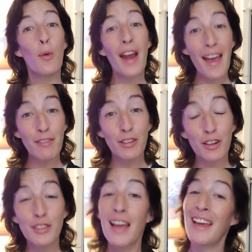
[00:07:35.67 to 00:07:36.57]
what I have
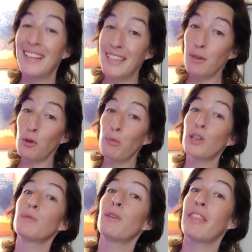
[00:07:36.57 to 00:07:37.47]
learned is anyone who
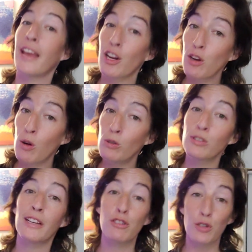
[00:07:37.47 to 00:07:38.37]
brings me their
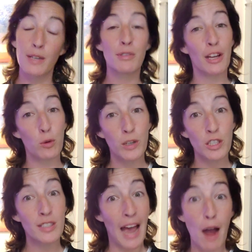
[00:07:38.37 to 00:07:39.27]
goals, their dreams, their
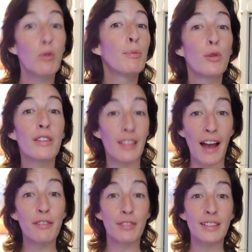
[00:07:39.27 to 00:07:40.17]
wishes, I will breathe
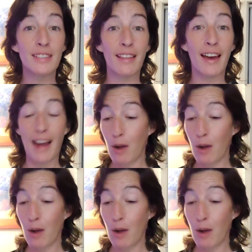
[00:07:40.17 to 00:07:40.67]
life into that.